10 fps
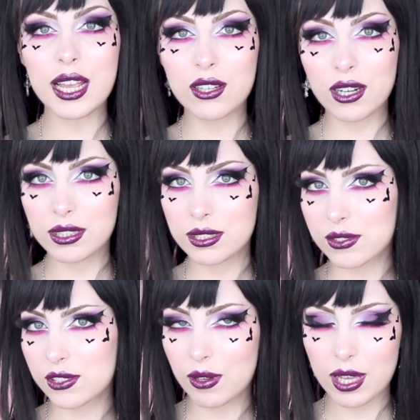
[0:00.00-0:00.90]
I got,
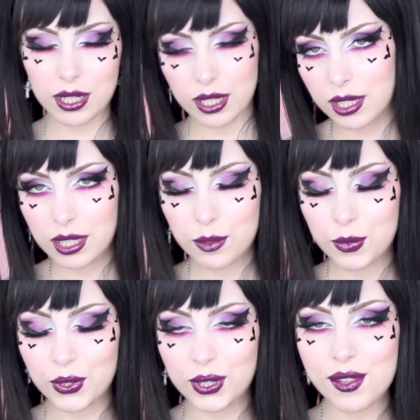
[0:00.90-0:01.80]
just so I
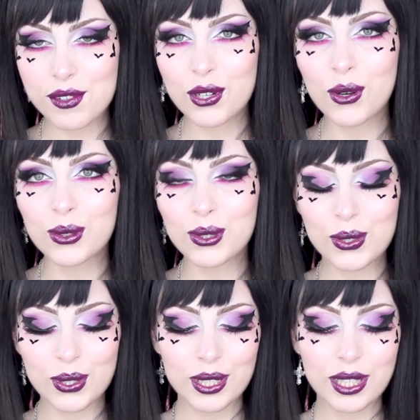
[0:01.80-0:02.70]
put together a whole
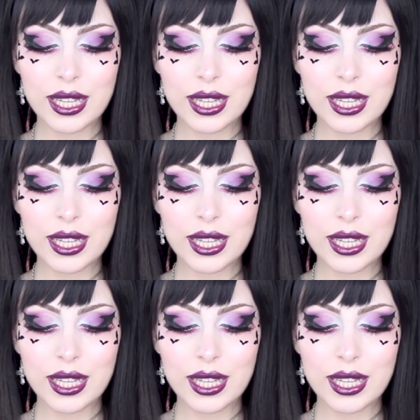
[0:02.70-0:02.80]
look.